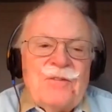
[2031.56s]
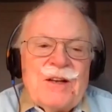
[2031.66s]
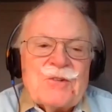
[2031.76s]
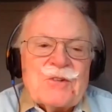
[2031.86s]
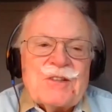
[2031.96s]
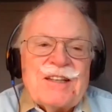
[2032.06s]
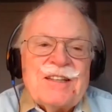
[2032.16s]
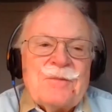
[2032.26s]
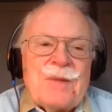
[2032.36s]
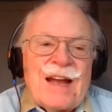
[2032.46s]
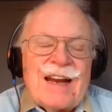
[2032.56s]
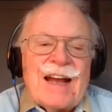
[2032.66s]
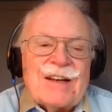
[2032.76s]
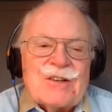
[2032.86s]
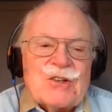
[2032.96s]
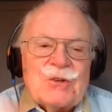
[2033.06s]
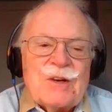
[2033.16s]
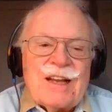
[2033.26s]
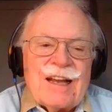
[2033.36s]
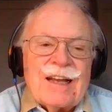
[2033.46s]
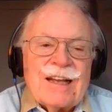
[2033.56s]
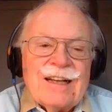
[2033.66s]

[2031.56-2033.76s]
of interest in the Manhattan shooting?